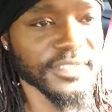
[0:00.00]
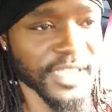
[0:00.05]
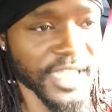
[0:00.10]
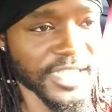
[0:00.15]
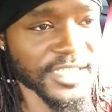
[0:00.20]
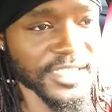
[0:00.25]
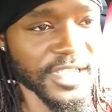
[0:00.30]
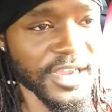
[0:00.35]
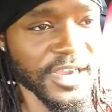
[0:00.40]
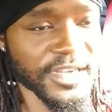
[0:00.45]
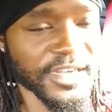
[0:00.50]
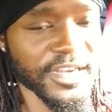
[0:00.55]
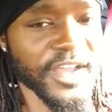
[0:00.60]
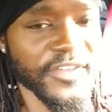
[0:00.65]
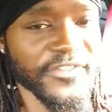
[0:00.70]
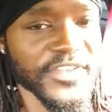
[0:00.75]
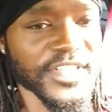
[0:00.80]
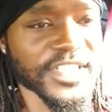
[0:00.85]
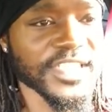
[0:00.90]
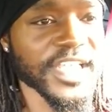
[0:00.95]
I started
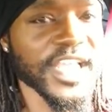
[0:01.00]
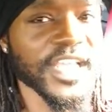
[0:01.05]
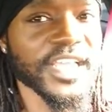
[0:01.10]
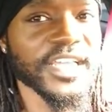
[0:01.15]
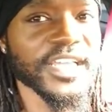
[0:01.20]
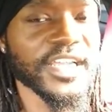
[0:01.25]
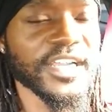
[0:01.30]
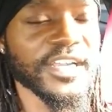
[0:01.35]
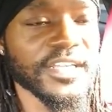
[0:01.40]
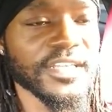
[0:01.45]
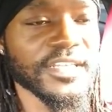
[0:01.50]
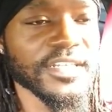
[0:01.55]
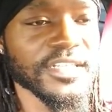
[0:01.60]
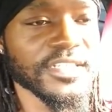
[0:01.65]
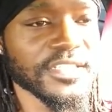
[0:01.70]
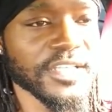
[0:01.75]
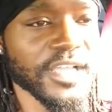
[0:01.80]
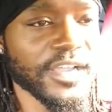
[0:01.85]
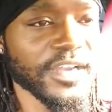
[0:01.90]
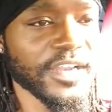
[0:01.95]
off in second gear. Could
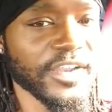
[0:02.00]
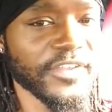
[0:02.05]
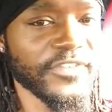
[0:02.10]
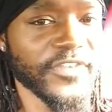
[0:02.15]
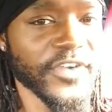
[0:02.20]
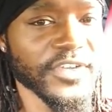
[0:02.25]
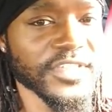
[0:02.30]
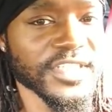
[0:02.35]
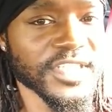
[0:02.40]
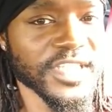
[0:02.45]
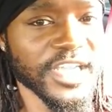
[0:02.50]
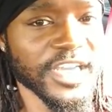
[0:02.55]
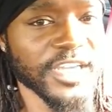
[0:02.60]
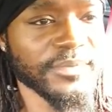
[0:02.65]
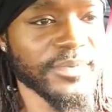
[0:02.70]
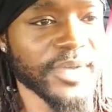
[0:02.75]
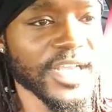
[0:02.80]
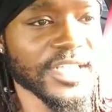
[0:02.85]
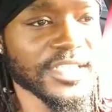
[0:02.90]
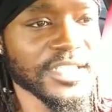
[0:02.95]
have started in first gear,
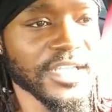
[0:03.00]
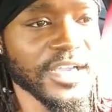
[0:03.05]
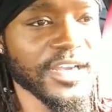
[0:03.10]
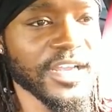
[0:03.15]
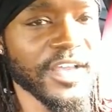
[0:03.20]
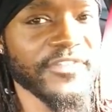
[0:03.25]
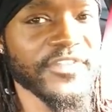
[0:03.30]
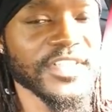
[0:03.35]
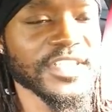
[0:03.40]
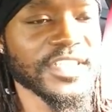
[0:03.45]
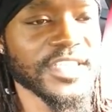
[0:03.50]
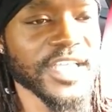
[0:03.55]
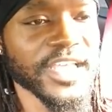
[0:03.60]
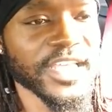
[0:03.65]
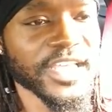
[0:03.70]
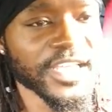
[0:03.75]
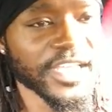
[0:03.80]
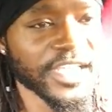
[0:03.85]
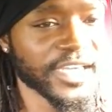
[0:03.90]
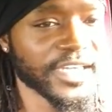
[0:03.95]
but I started off in
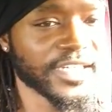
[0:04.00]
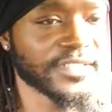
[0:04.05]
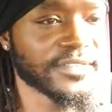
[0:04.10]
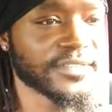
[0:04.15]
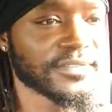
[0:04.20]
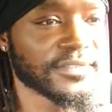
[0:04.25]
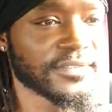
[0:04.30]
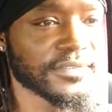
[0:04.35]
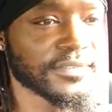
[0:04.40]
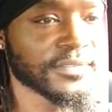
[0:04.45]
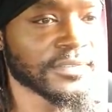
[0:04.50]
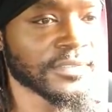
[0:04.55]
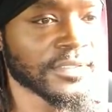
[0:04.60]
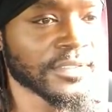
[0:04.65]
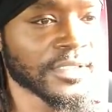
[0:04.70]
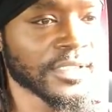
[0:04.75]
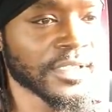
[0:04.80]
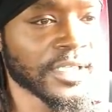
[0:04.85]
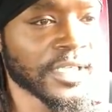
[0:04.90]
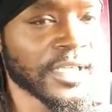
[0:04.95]
second gear.
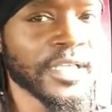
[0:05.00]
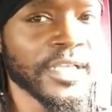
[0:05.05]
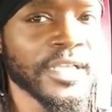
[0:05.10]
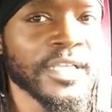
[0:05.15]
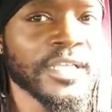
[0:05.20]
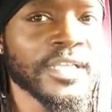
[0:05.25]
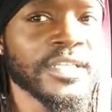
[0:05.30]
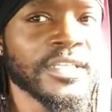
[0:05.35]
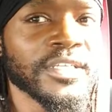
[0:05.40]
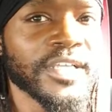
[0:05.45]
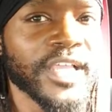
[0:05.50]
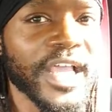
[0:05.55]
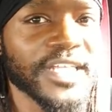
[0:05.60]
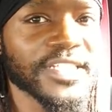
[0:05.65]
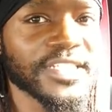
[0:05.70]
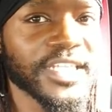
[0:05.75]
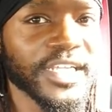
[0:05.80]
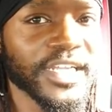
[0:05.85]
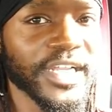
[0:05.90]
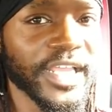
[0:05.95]
You
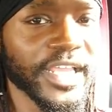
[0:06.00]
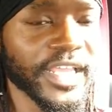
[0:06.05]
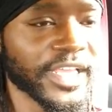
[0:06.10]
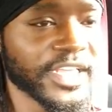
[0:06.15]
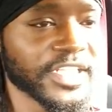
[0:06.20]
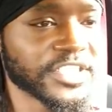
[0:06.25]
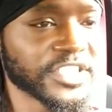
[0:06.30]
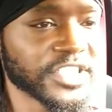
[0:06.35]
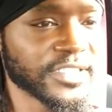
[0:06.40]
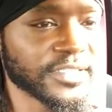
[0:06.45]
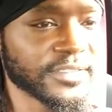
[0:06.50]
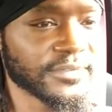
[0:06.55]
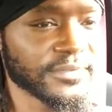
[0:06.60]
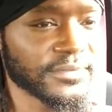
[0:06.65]
guys hear that engine?